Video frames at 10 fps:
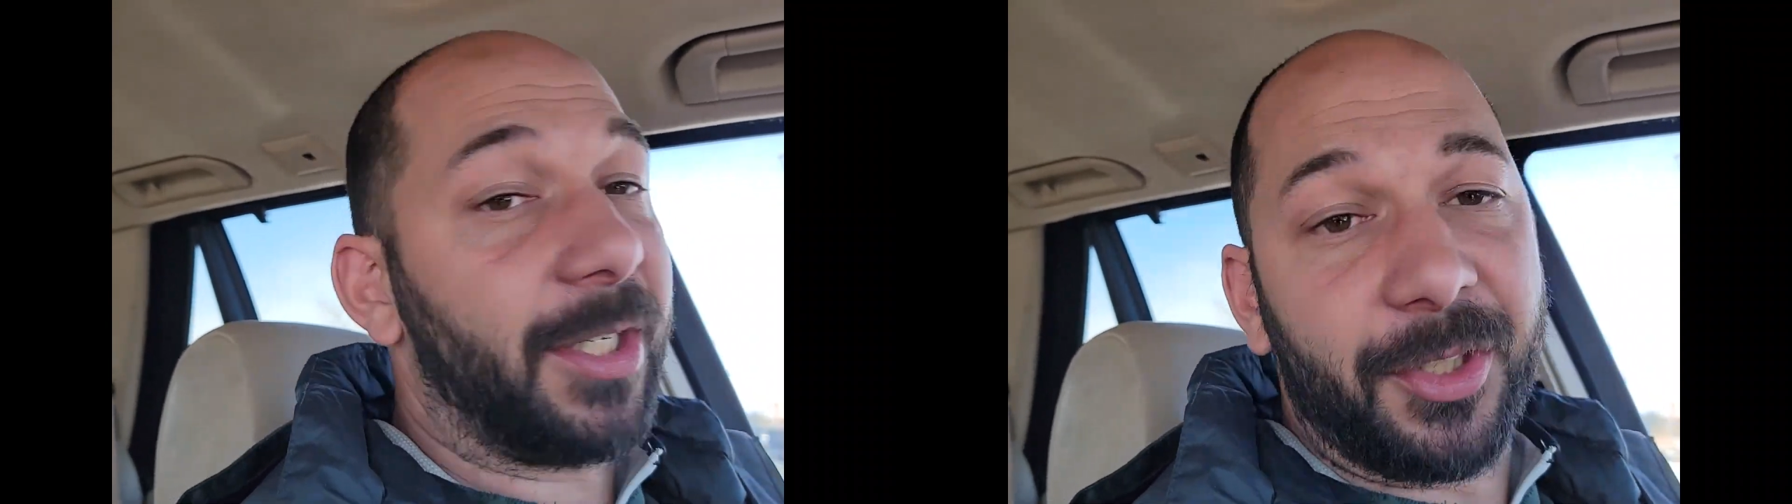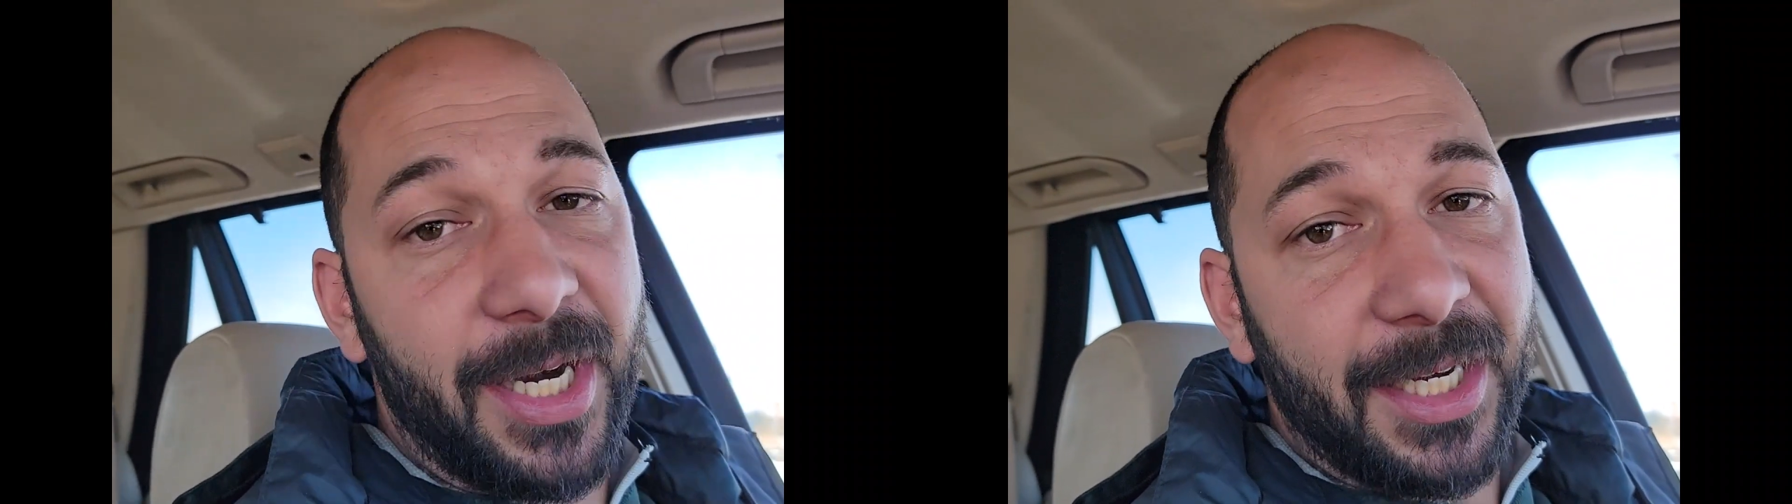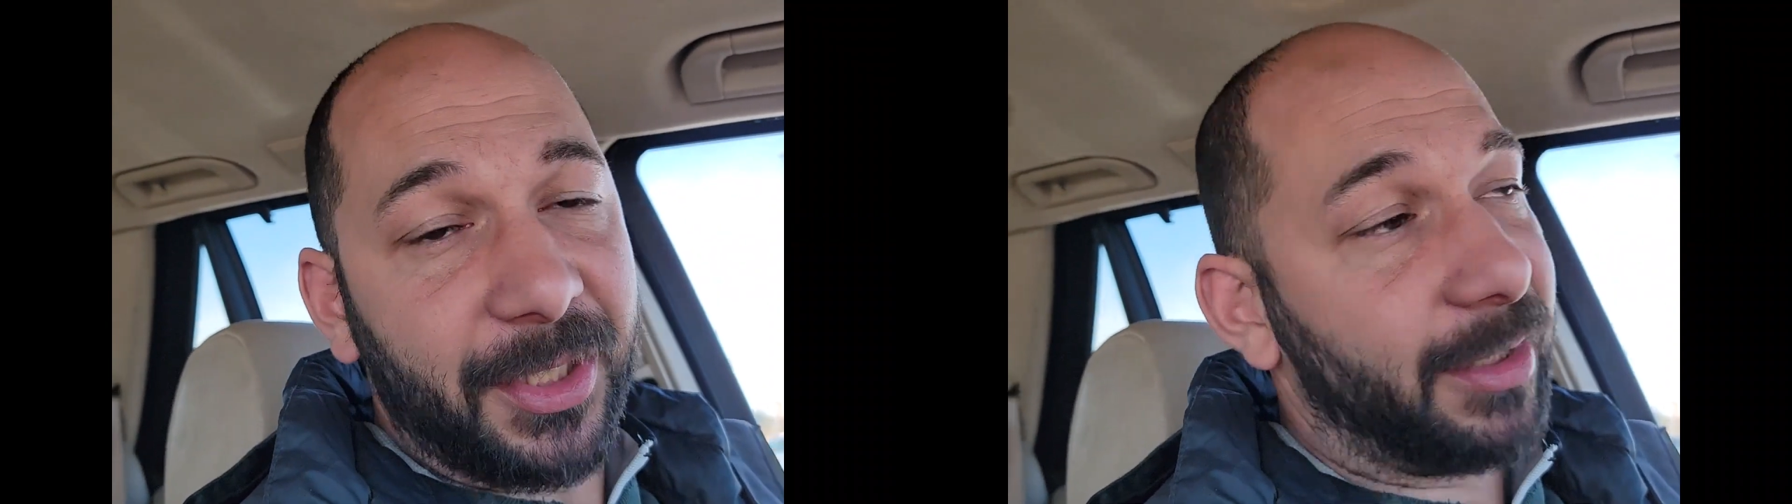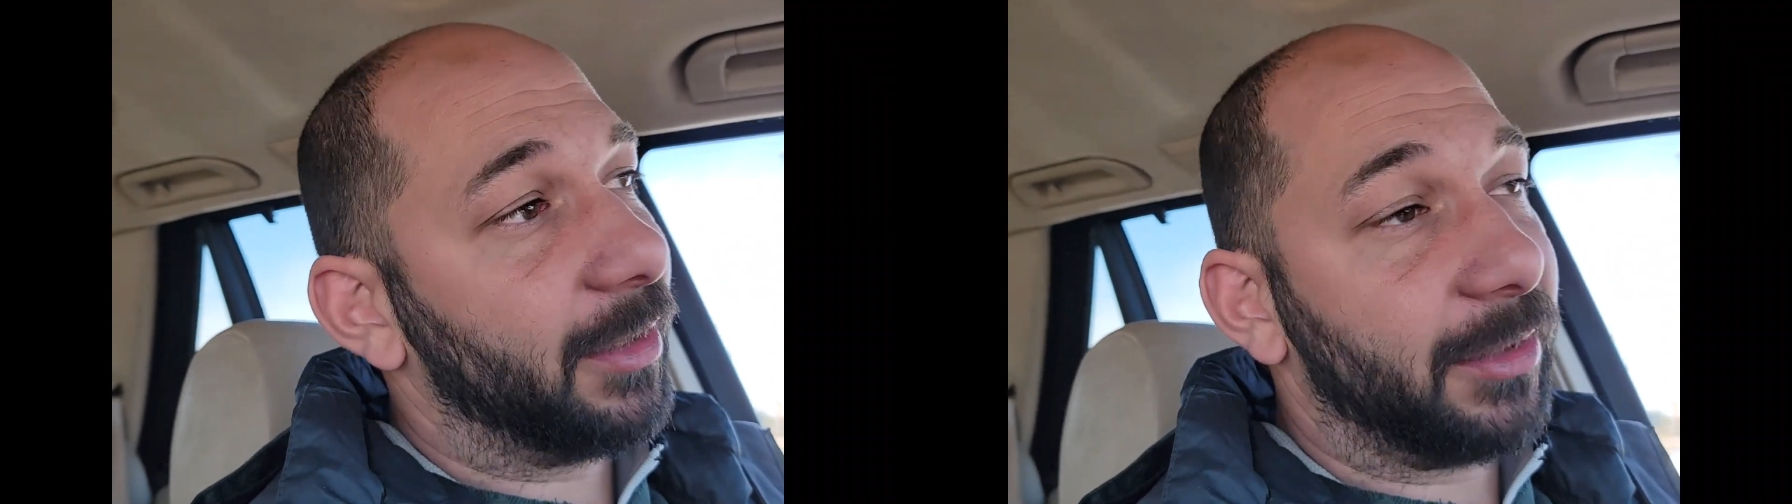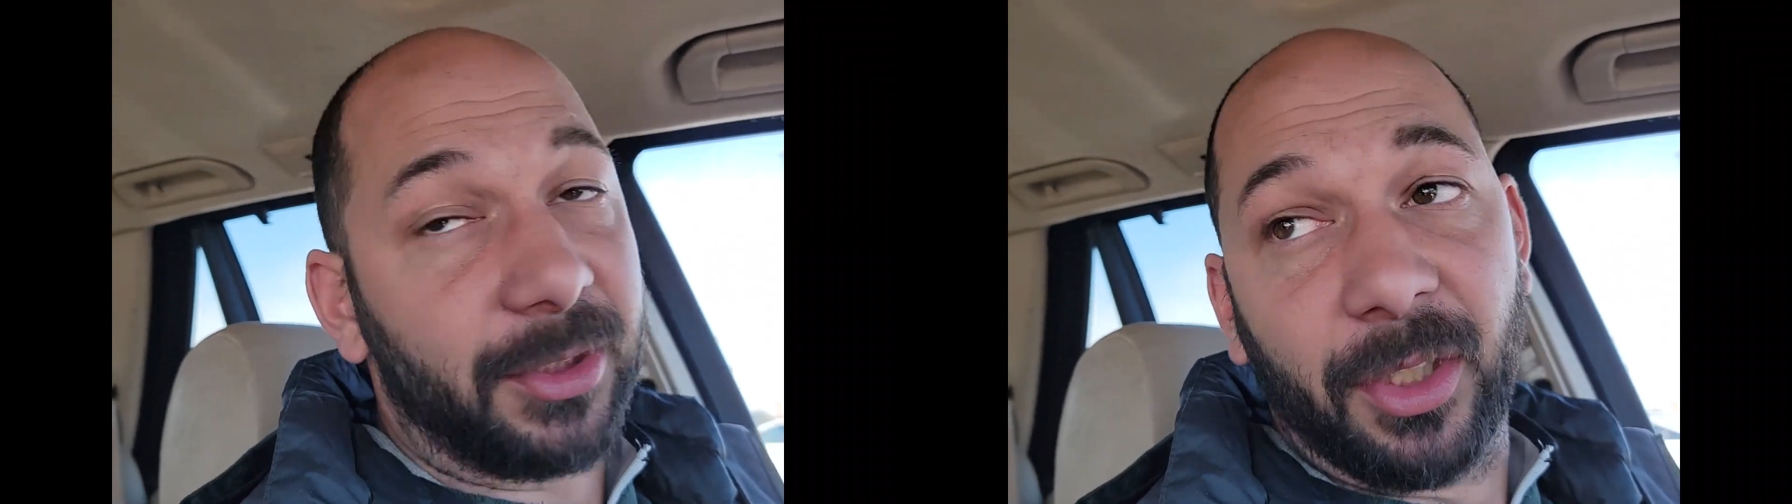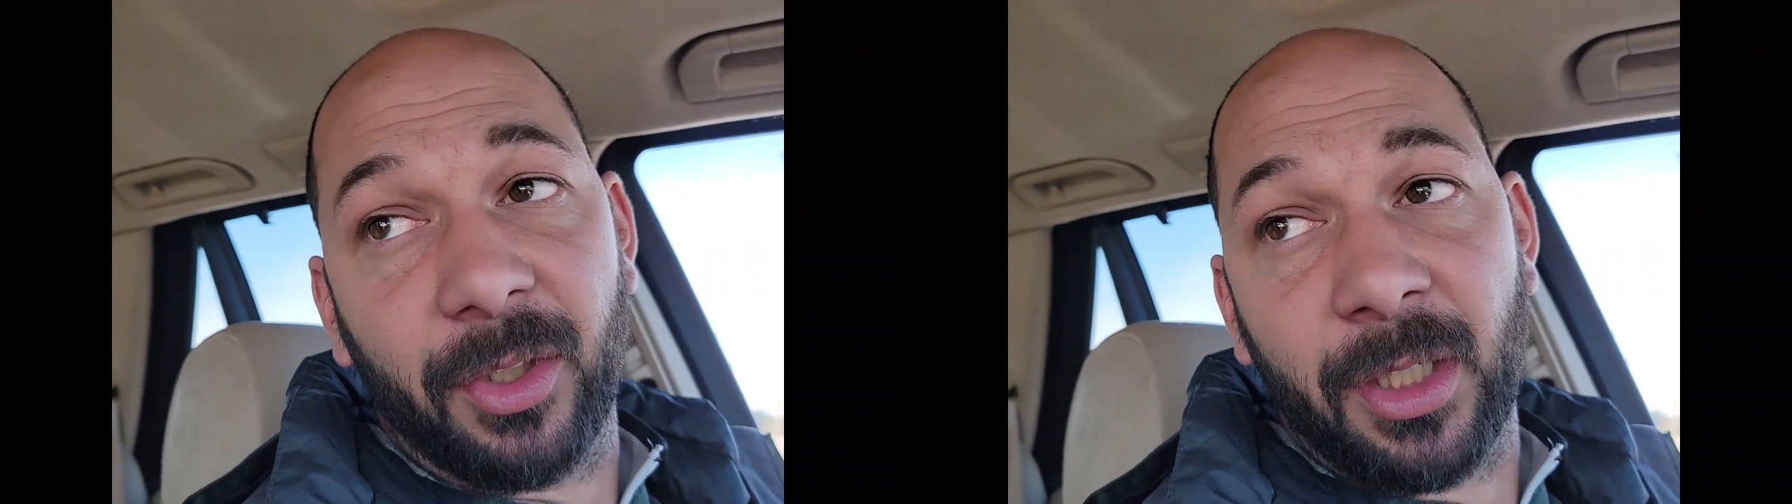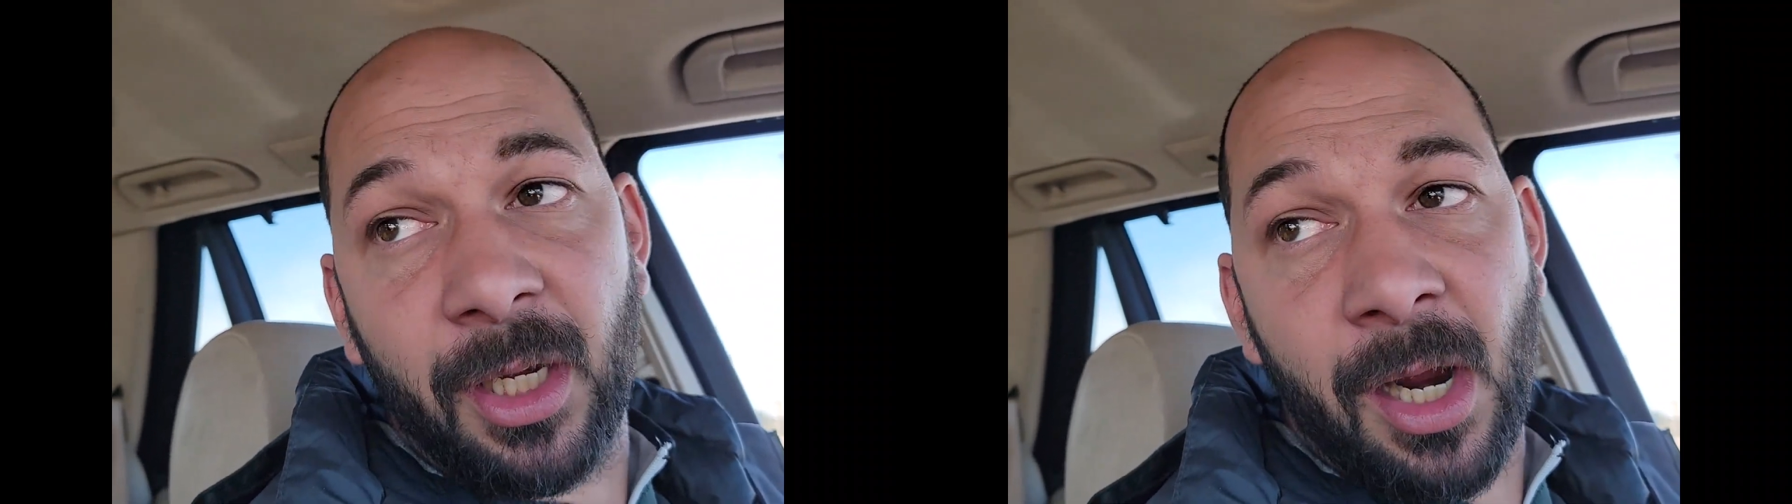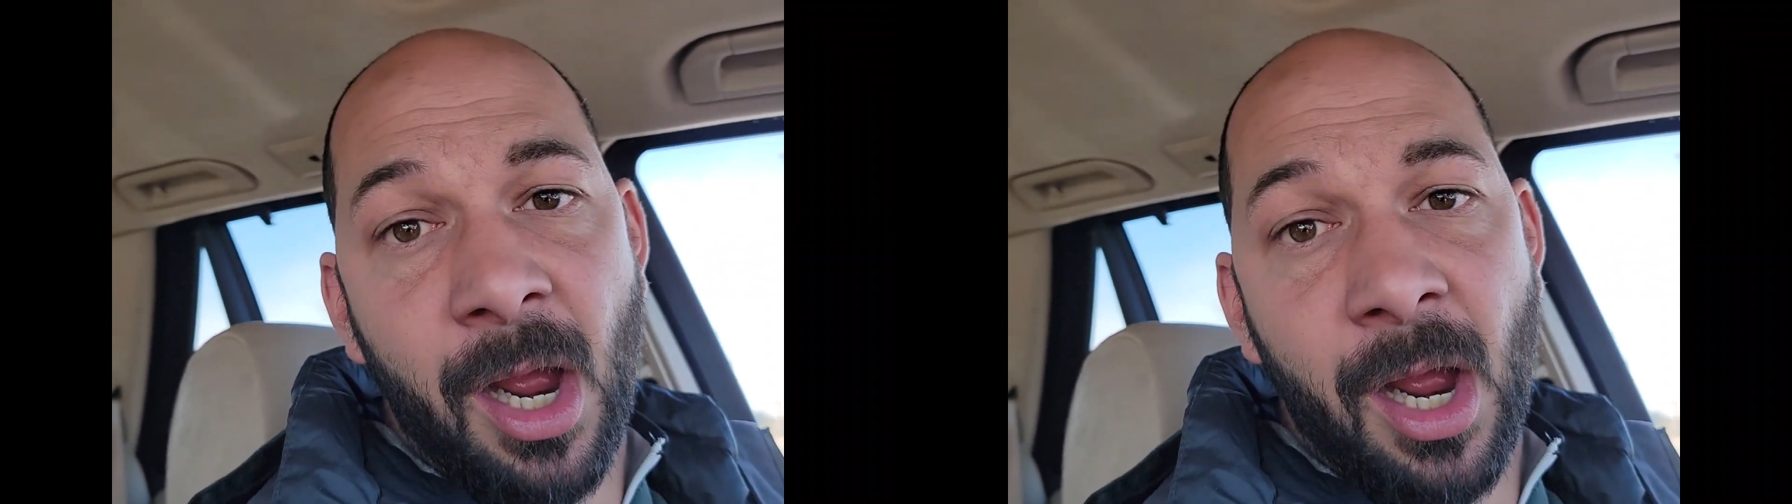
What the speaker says: trash it. So